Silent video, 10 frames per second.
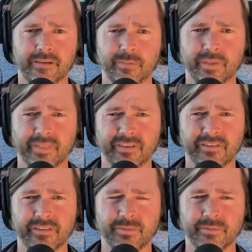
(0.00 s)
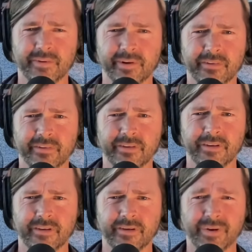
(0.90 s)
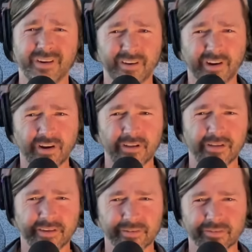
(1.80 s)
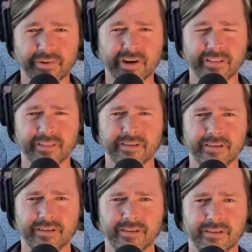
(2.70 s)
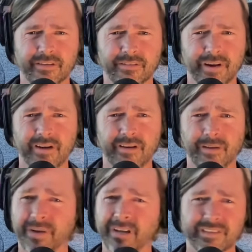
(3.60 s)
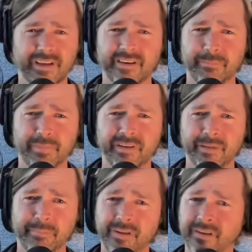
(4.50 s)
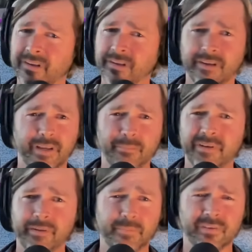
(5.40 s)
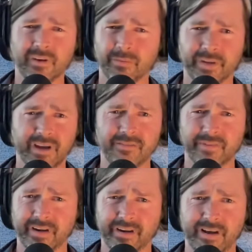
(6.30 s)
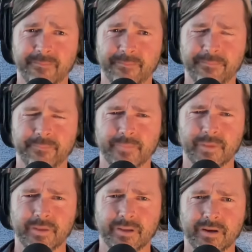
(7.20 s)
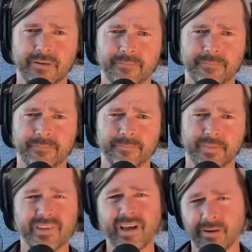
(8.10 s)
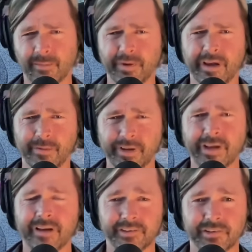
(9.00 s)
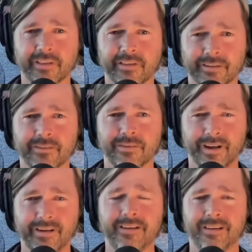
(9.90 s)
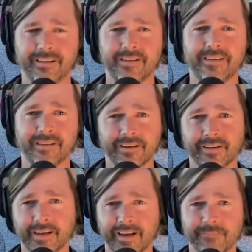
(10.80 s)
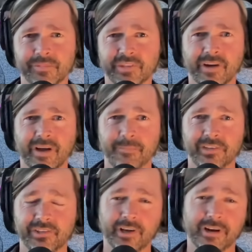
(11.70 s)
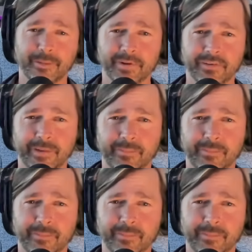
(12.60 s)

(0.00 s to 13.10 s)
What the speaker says: with this universe. We need to call on their strength, right? It might sound hippy-dippy. Hippy-dippy's all we got right now, you know? It's not all we got. We got each other, right? Okay, so I'm going to shut up because I've